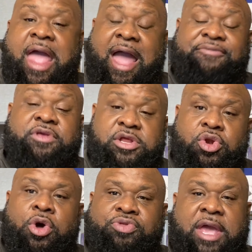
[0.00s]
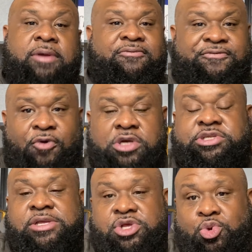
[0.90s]
after, you know, they forced
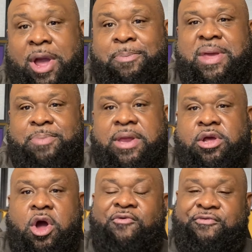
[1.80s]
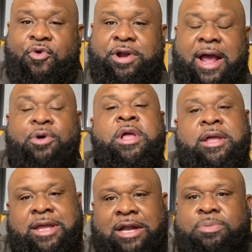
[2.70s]
UAPB to go four and out,
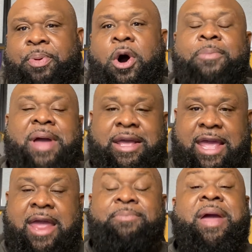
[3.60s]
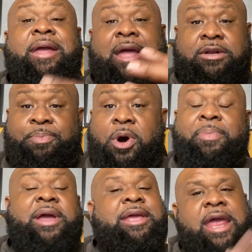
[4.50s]
got the ball back, came back, got the ball
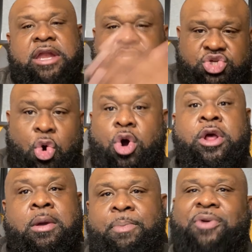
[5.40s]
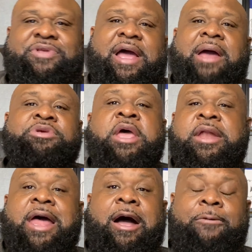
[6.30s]
back again. They scored both times.
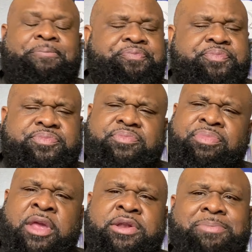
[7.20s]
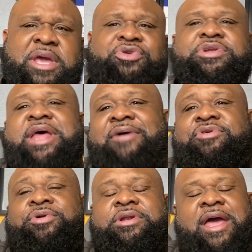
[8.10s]
Now, Demetrius Davis
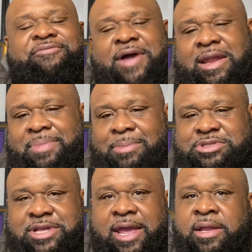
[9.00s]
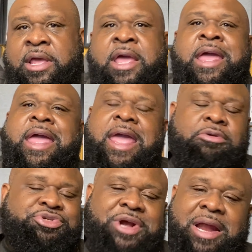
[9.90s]
on the day for Alabama State, he
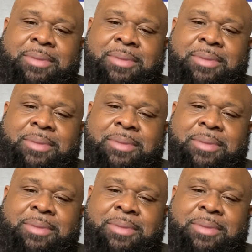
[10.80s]
was trying